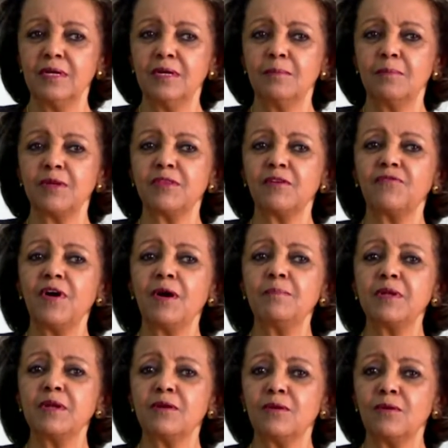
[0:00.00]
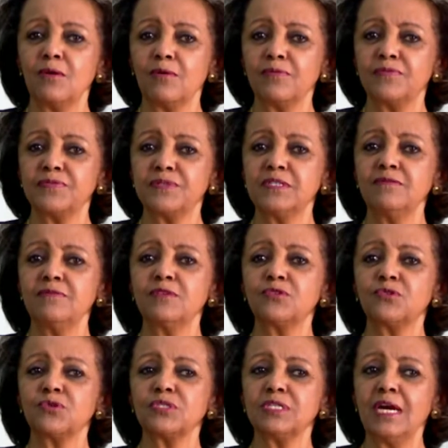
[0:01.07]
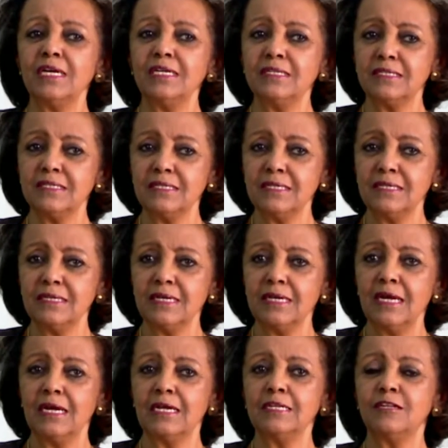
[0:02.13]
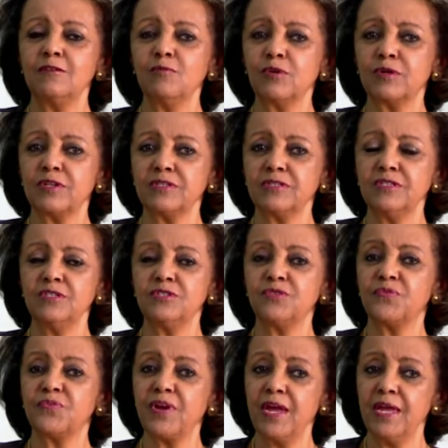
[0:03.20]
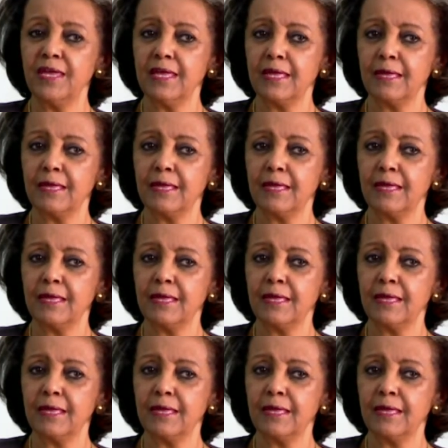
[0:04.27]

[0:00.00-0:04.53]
but the fabric of civil society and democracy is fraying.